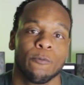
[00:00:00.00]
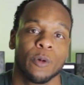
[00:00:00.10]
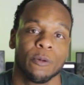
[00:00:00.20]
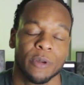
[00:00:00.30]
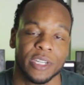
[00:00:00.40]

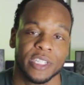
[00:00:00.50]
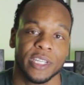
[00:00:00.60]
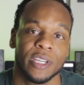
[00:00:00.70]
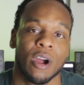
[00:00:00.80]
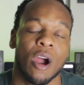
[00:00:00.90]
we're
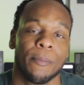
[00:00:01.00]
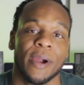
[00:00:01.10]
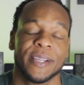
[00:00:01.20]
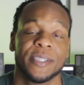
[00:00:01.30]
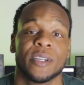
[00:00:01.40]
renting, our
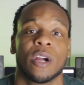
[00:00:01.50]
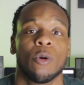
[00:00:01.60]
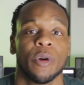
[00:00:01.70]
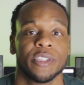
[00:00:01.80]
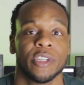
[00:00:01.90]
prices are
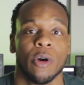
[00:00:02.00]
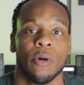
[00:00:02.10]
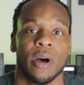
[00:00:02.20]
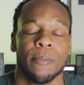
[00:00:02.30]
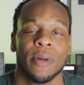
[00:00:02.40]
going to go
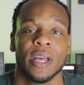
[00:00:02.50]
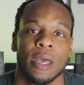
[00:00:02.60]
up.